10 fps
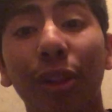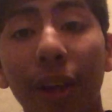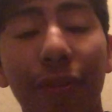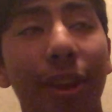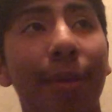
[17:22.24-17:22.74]

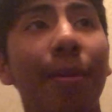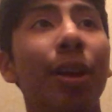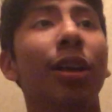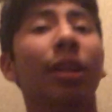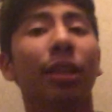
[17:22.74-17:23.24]
loved him.
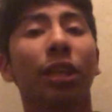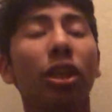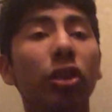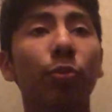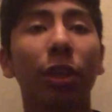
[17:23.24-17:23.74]

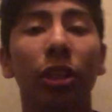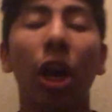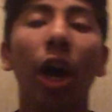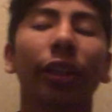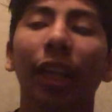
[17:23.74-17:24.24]
He's been
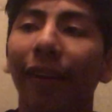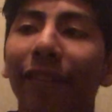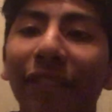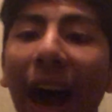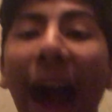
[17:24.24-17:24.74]
cucked like
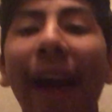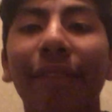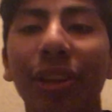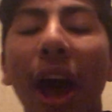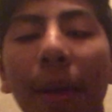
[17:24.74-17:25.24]

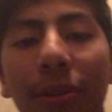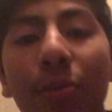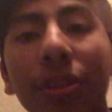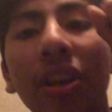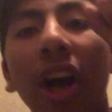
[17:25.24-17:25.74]
5 times.
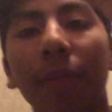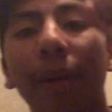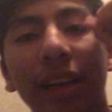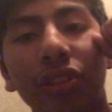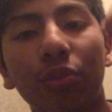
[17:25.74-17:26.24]
He was cucked
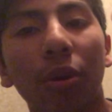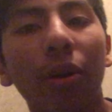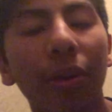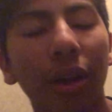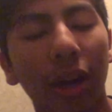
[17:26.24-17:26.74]
by
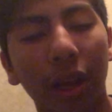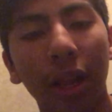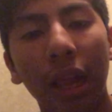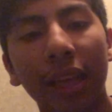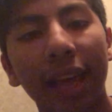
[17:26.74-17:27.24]
Khal
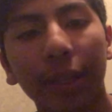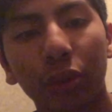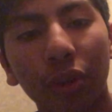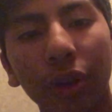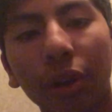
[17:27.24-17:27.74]

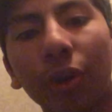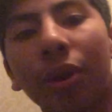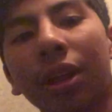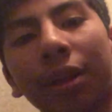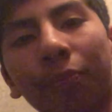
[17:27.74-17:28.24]

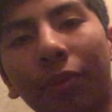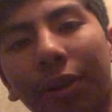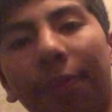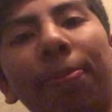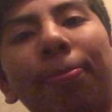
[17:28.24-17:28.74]
Drogo,
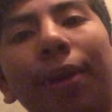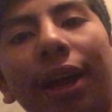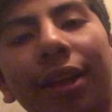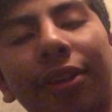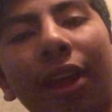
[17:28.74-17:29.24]

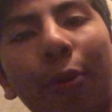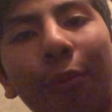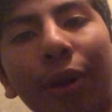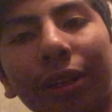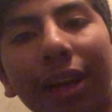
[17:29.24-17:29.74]
by
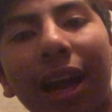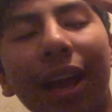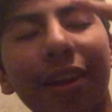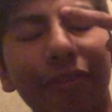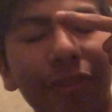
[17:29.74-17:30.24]
that one guy